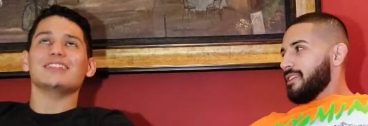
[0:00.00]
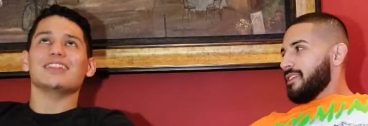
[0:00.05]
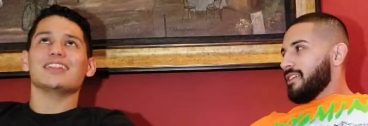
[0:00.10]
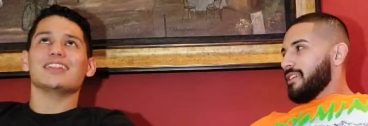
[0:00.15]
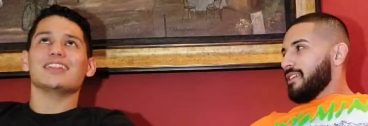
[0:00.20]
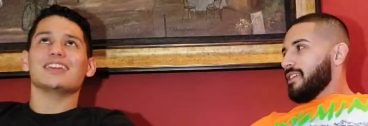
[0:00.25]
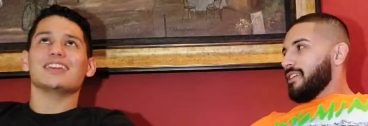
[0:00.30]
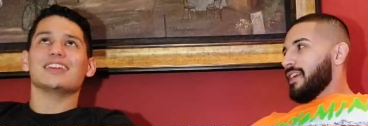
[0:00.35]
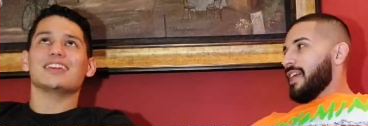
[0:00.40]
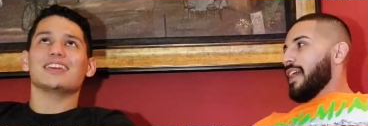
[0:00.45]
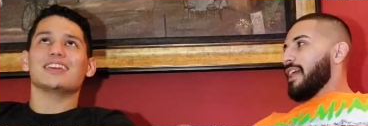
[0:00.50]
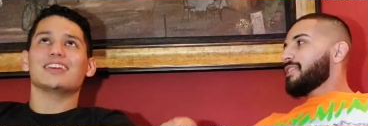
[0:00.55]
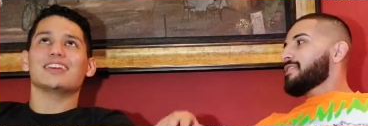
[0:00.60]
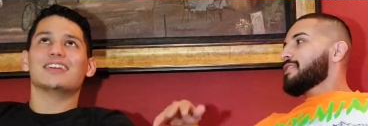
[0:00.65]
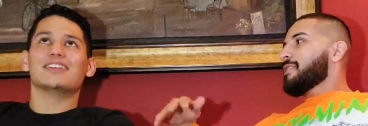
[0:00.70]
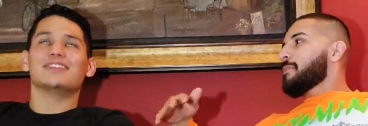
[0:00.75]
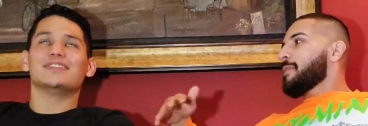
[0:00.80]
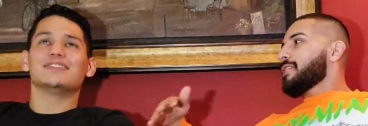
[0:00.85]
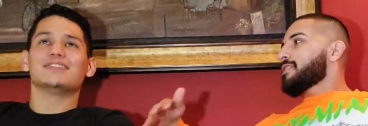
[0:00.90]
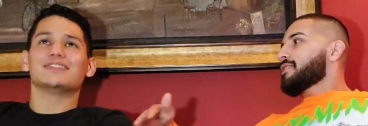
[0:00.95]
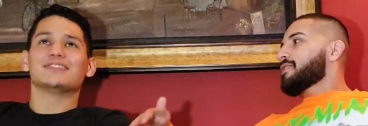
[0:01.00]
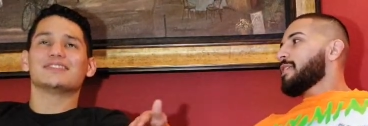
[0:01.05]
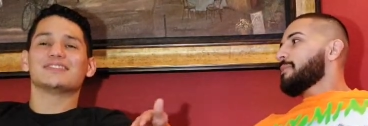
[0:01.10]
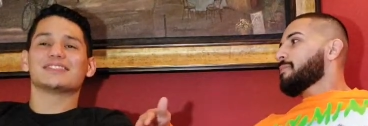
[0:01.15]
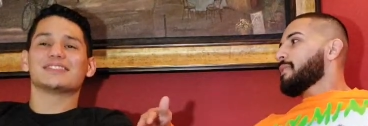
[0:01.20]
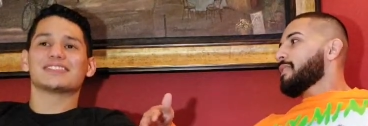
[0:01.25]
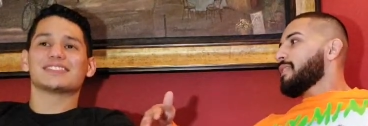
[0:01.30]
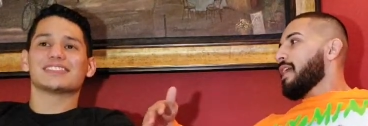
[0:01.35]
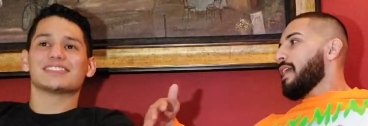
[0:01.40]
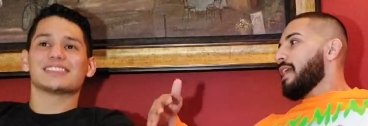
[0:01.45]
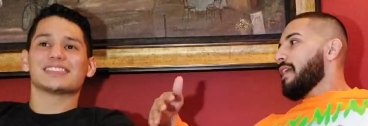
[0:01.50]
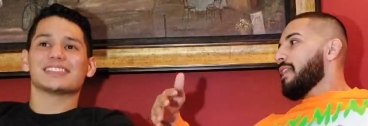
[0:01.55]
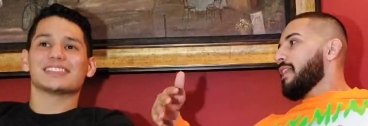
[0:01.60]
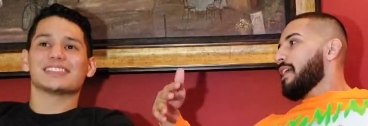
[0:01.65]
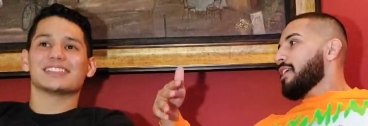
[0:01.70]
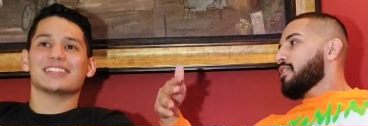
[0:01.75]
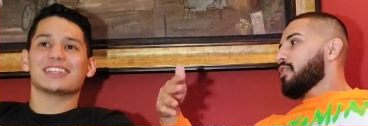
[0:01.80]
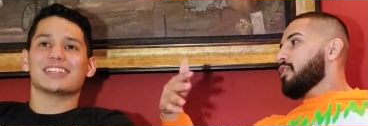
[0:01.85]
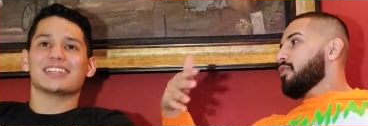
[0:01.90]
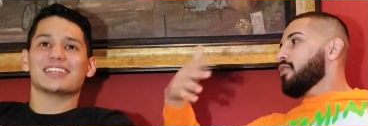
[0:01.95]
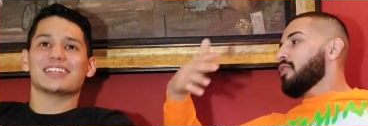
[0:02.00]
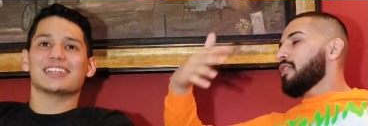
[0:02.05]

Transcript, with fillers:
Speaker 1: It has to be something that, like, yo, is